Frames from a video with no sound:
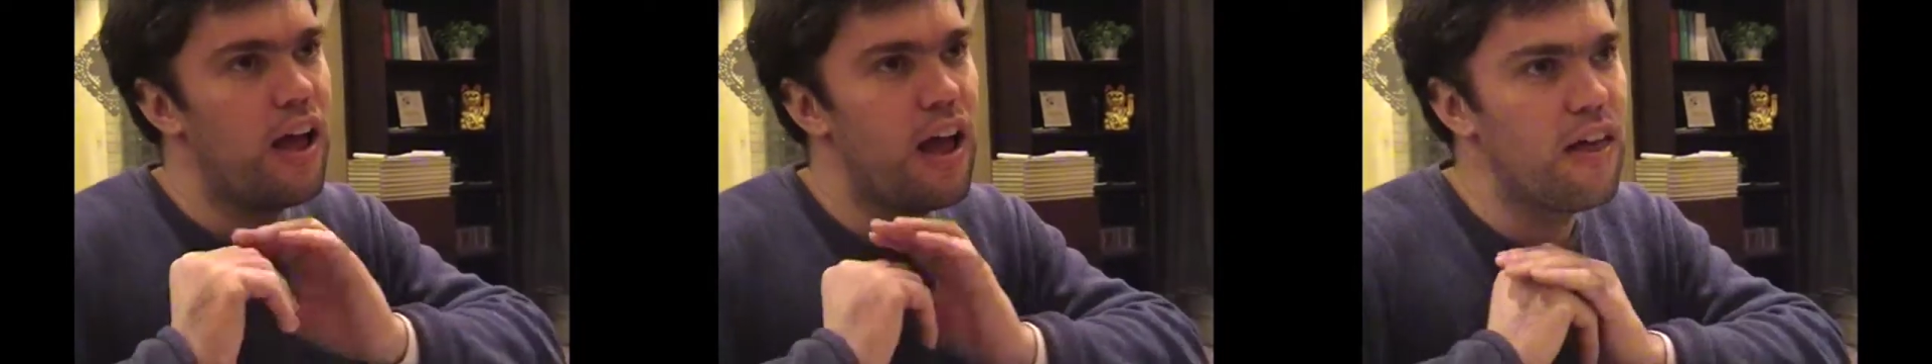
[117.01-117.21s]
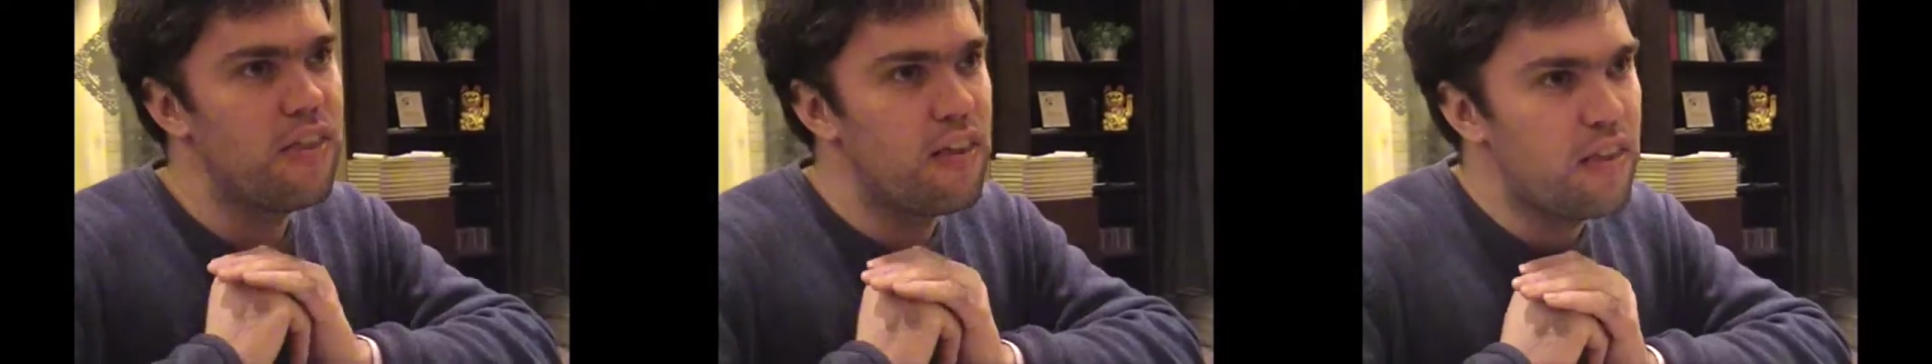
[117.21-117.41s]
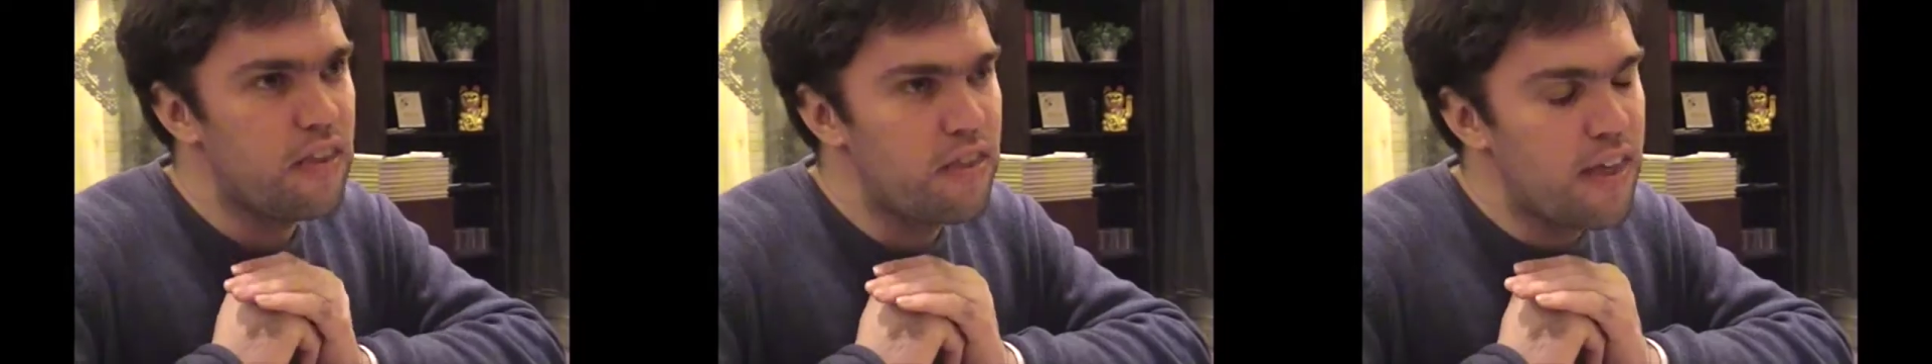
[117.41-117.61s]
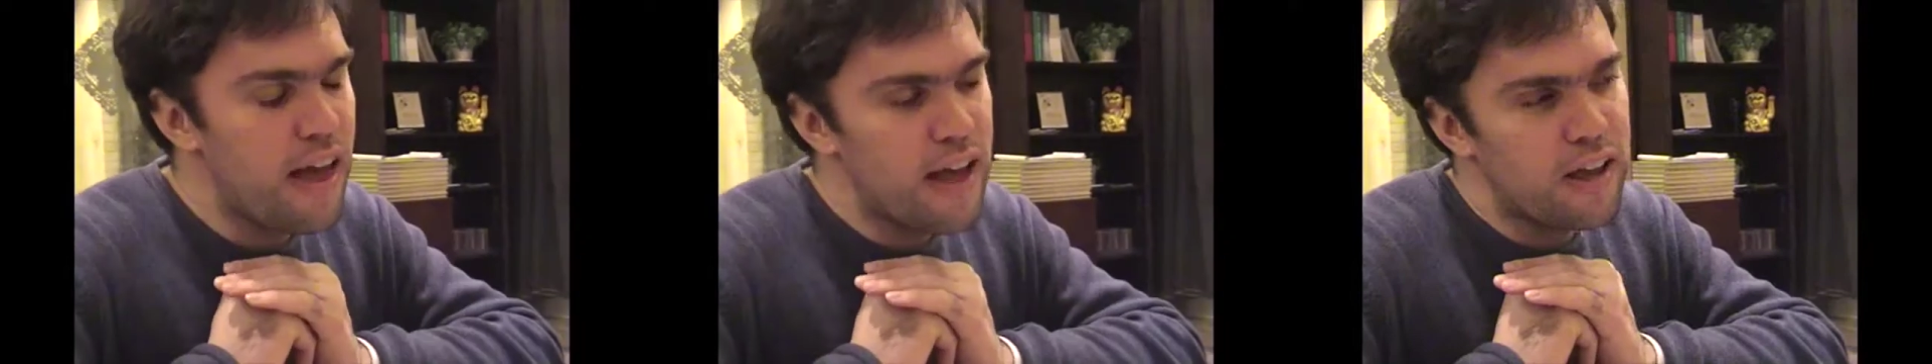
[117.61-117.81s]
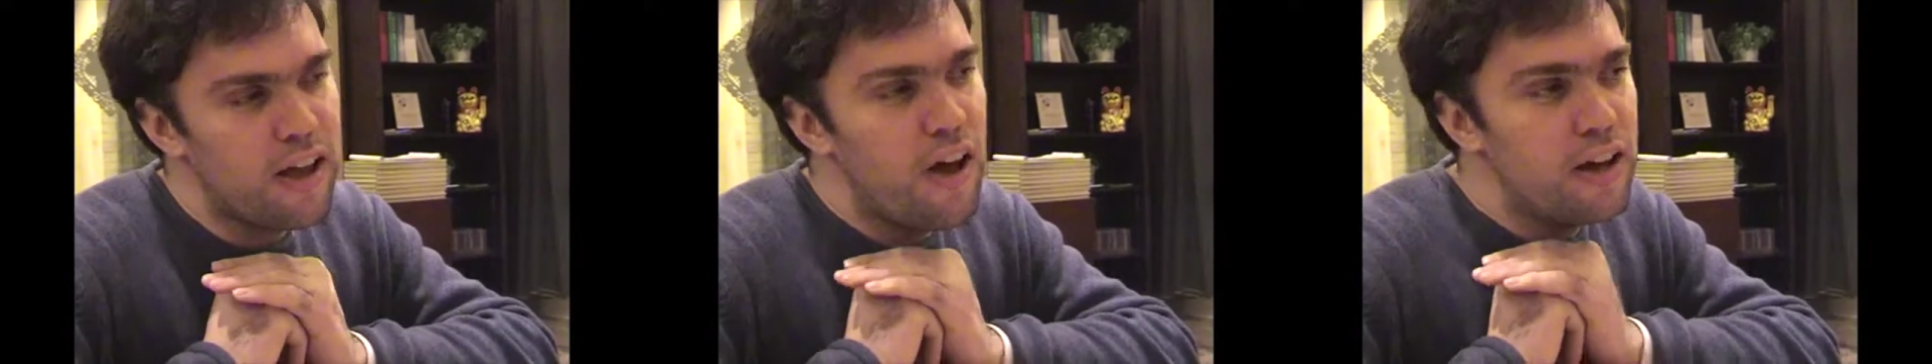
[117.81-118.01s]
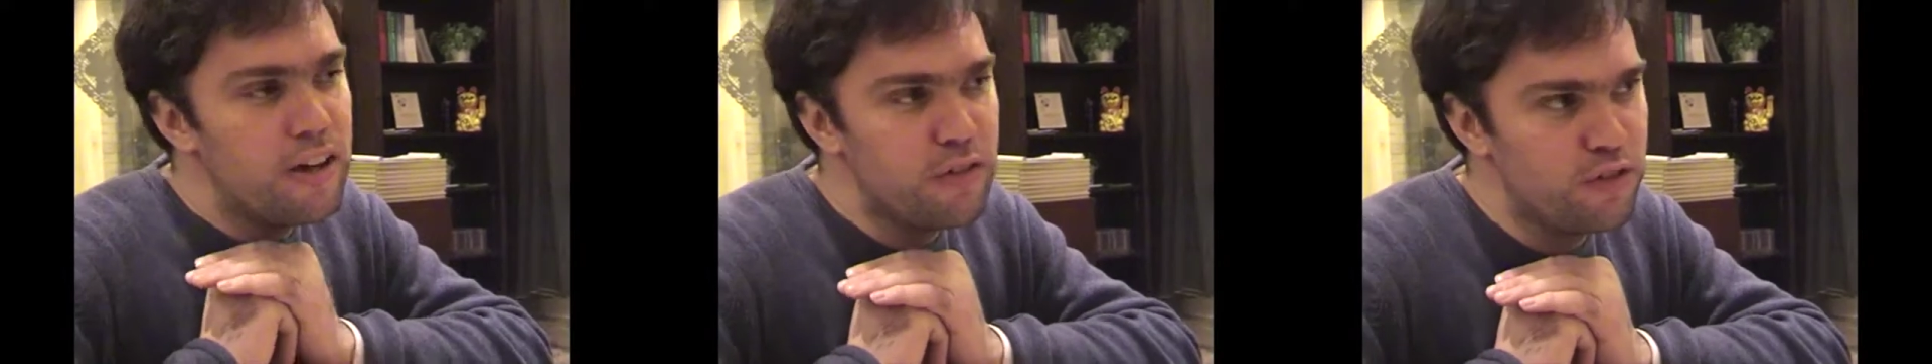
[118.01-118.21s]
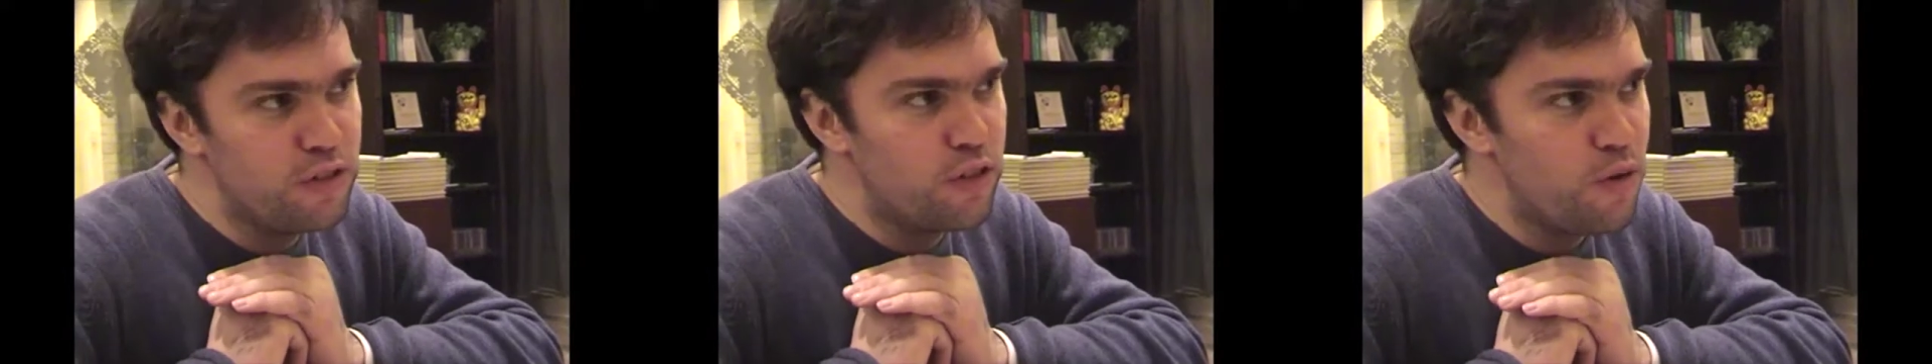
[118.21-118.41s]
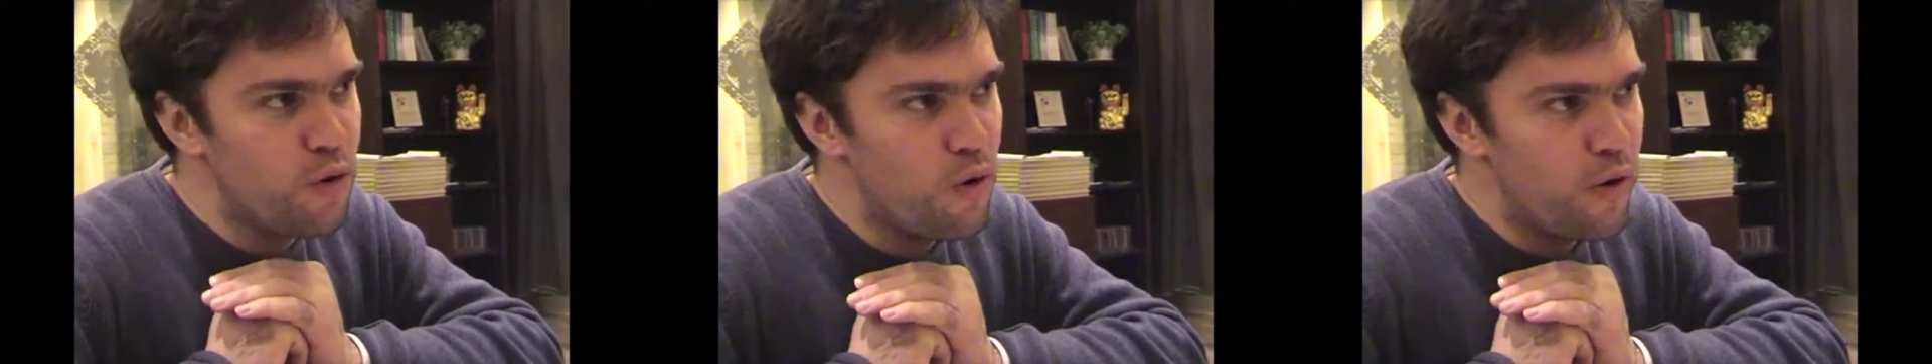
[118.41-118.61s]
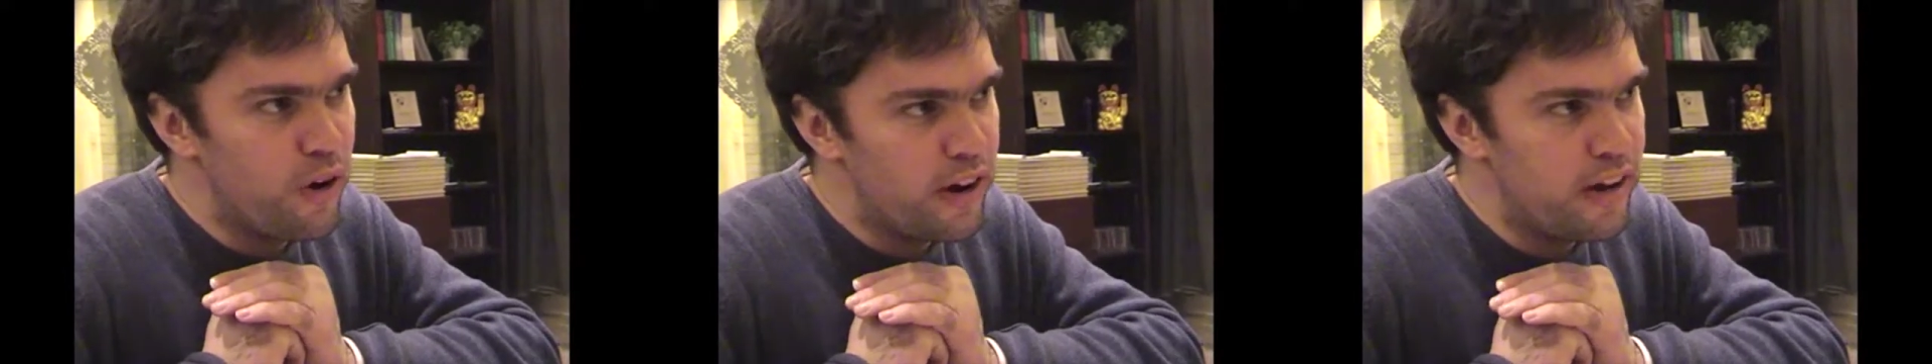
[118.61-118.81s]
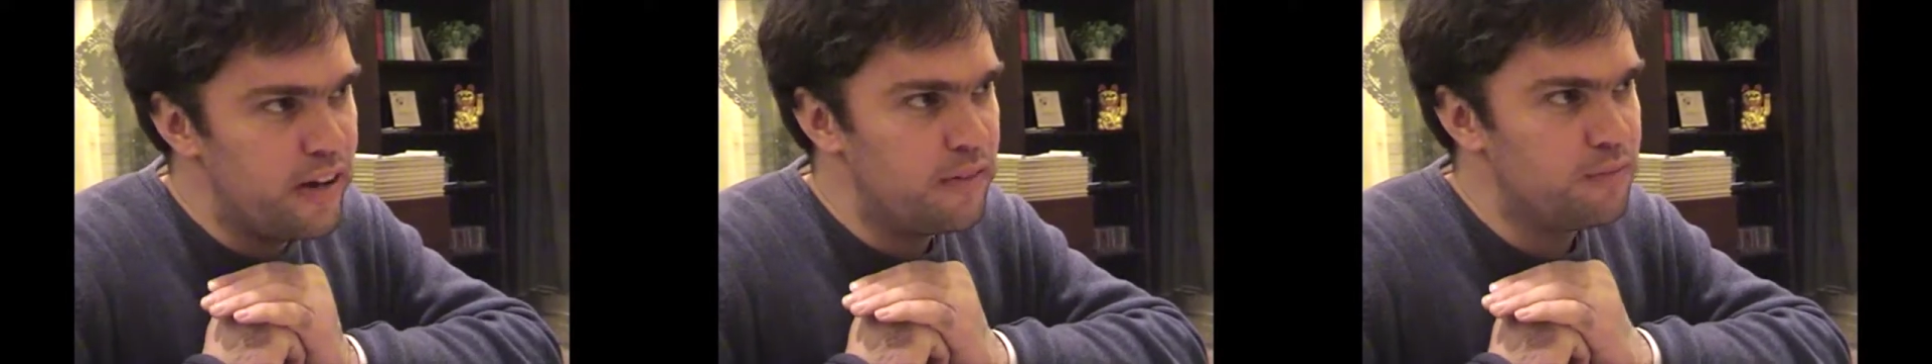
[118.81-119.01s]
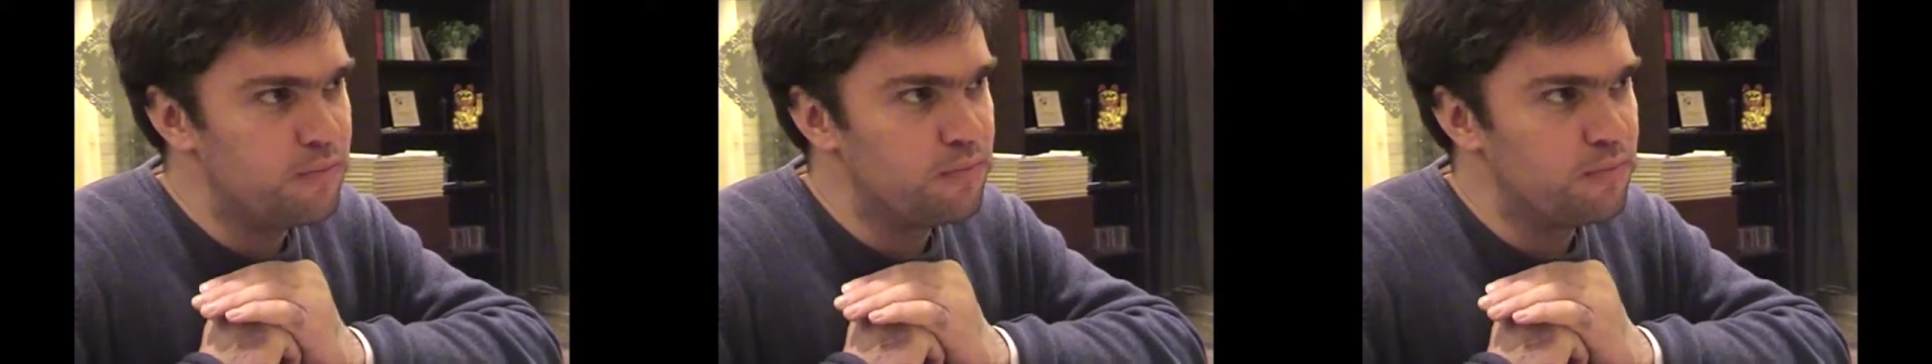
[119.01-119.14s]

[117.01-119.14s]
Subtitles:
And that kind of story